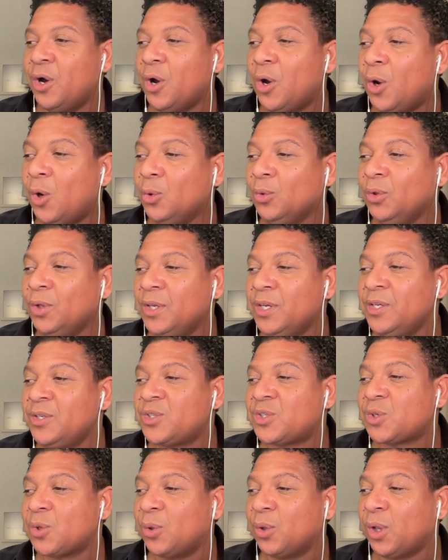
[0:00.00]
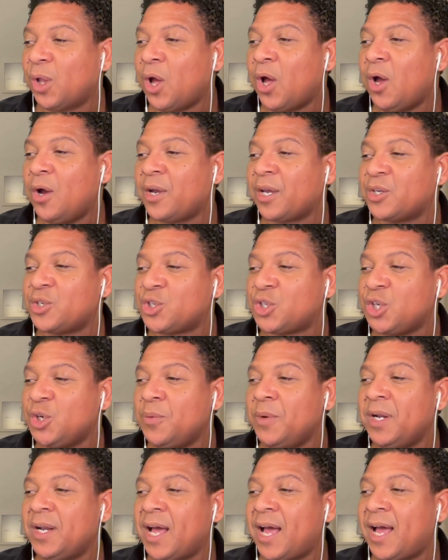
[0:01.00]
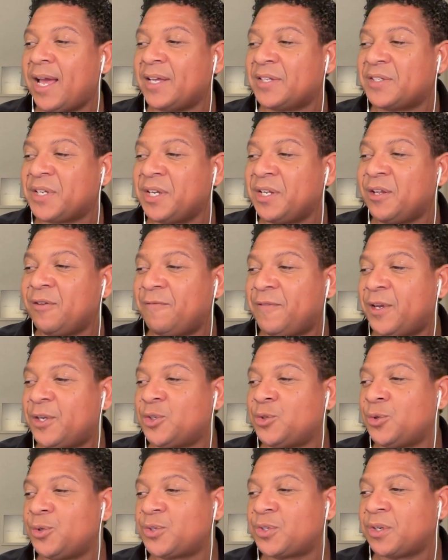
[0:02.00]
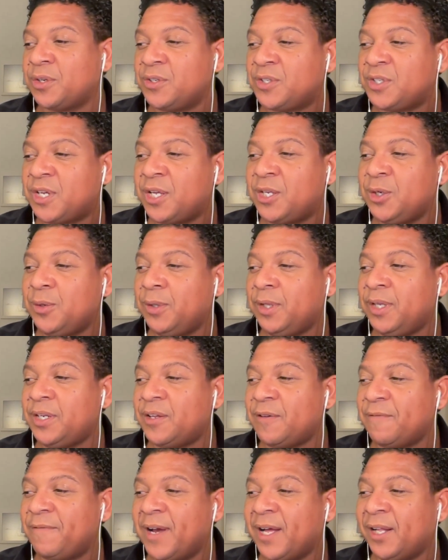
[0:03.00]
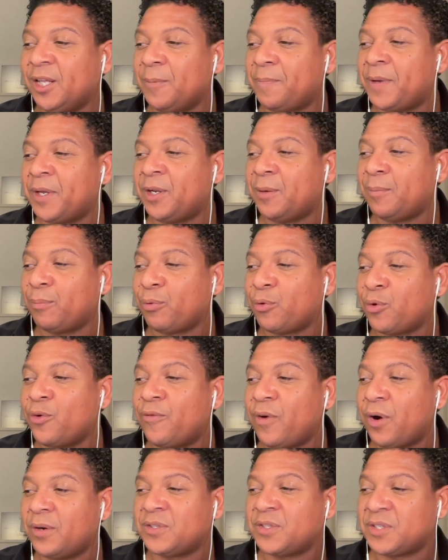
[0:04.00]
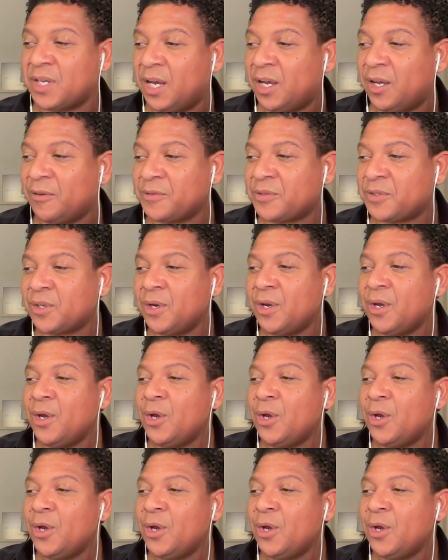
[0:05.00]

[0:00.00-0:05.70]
only so long as you and I as individuals continually develop and improve ourselves.